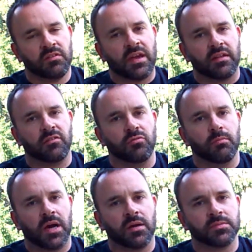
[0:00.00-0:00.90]
Tattooed
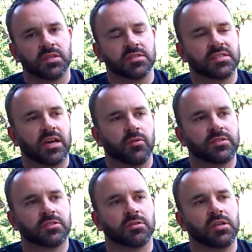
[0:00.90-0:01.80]
Moms on South
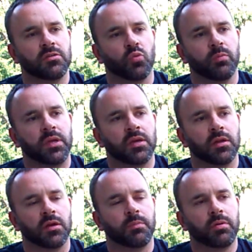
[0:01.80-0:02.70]
Street will be
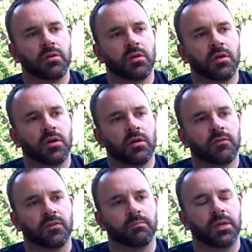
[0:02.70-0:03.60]
hit up
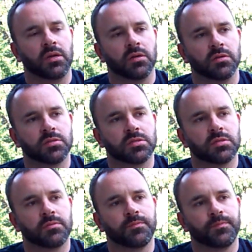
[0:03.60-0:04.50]
for beers.